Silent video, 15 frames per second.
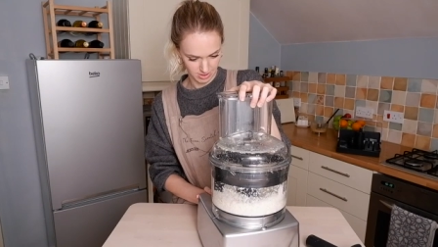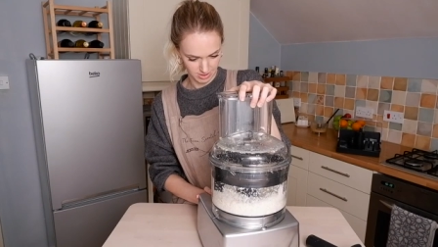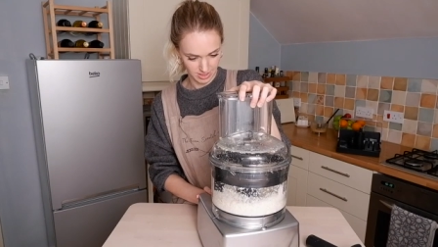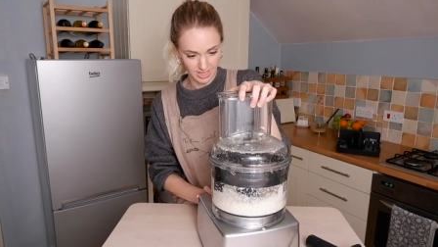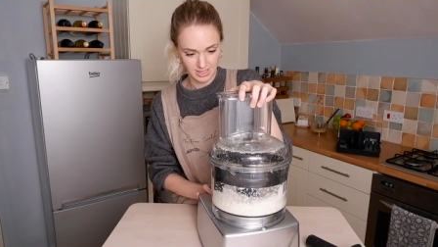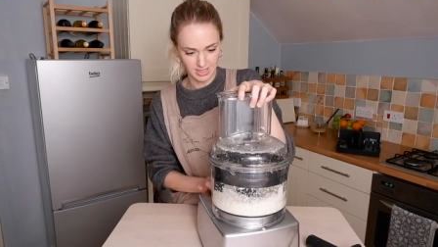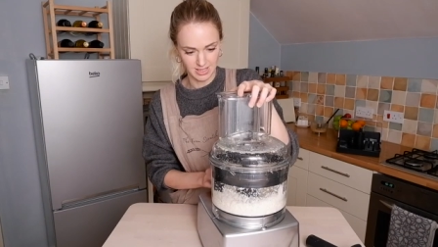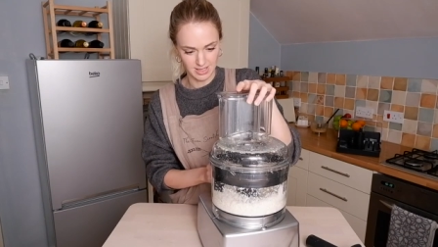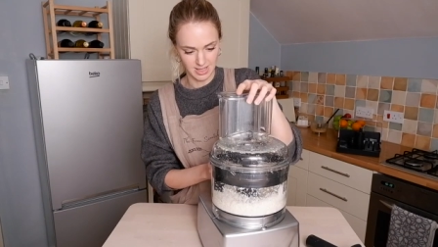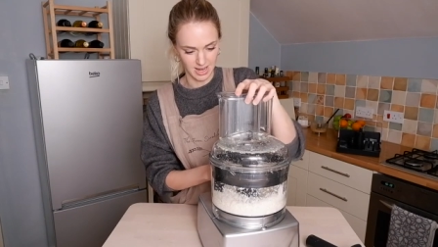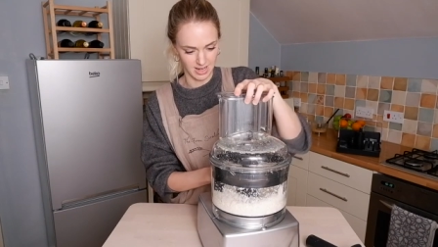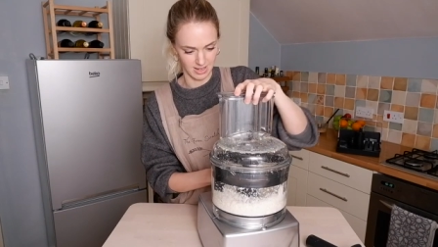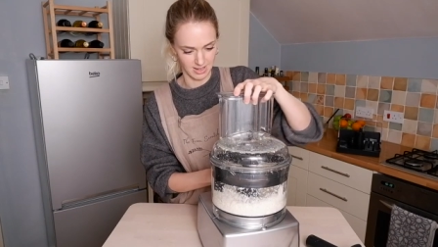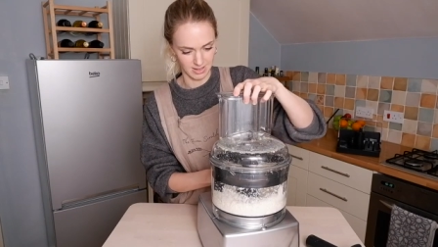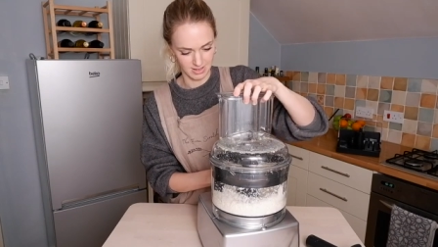That's
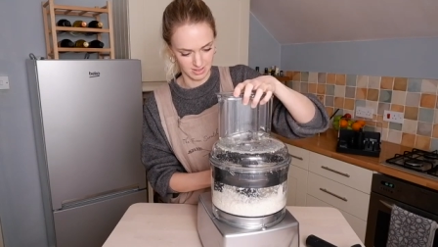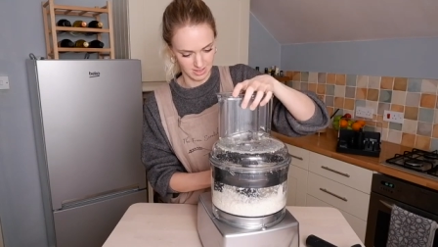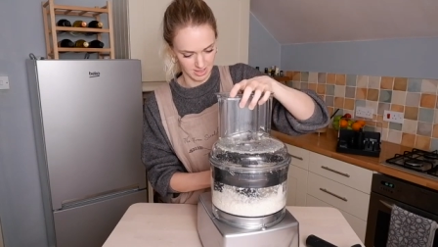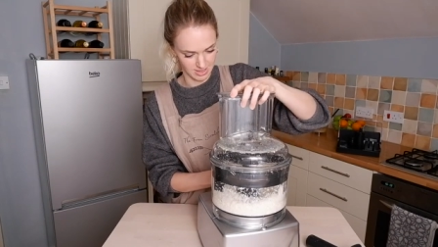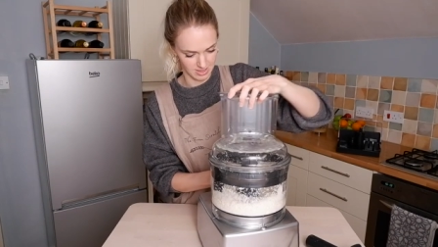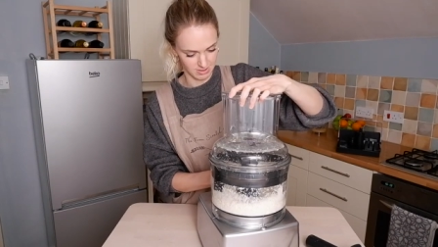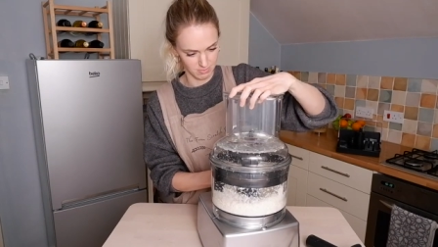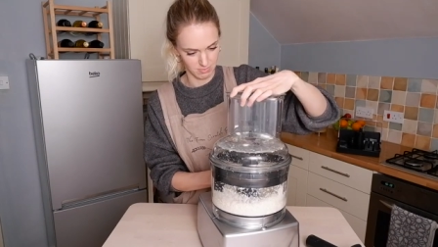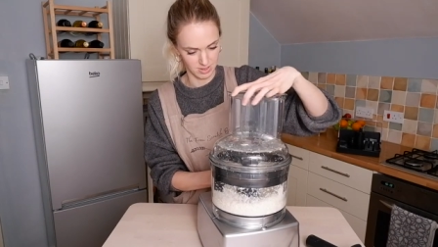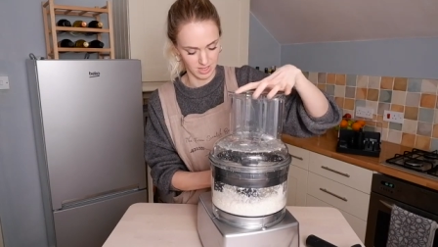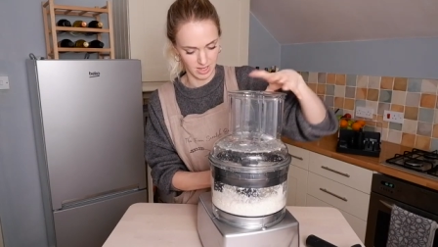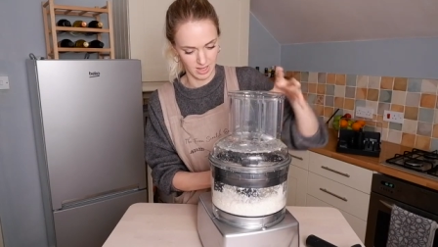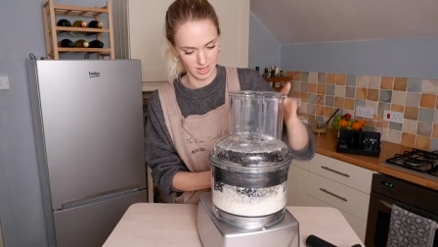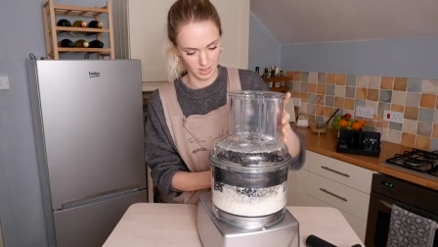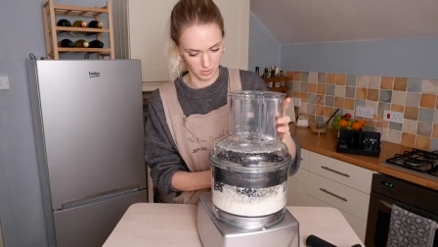insane. That's
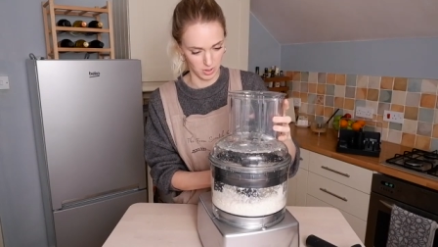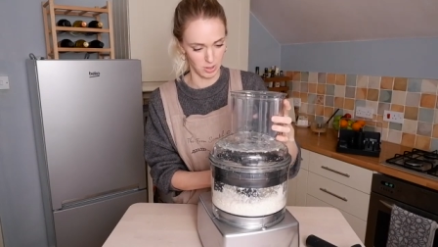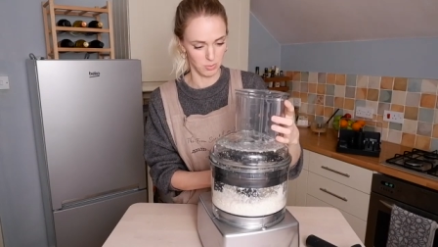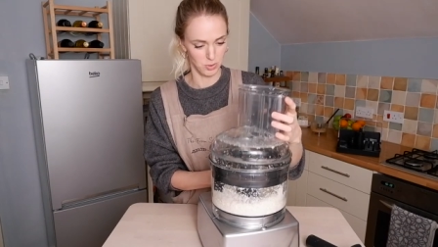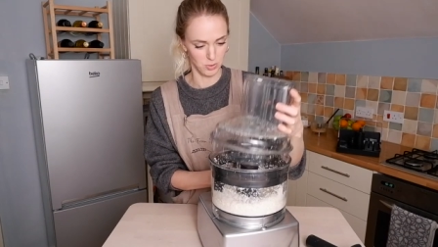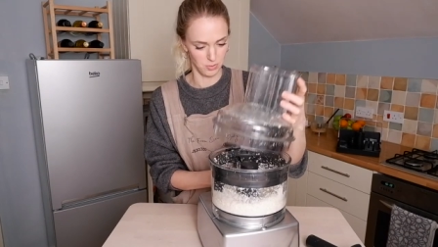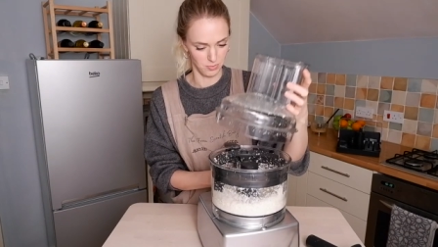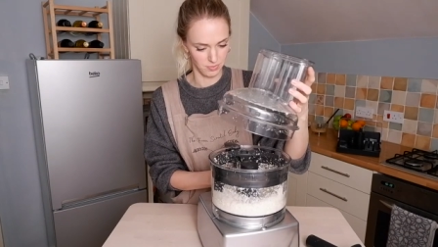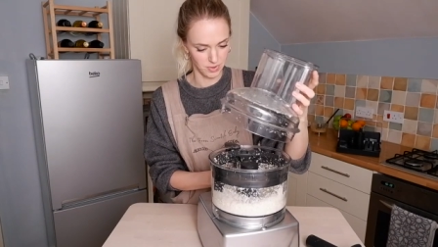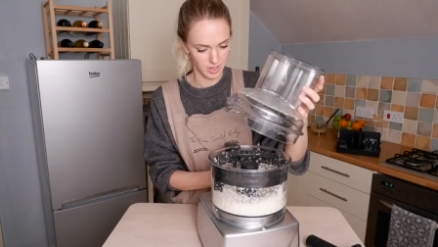incredible.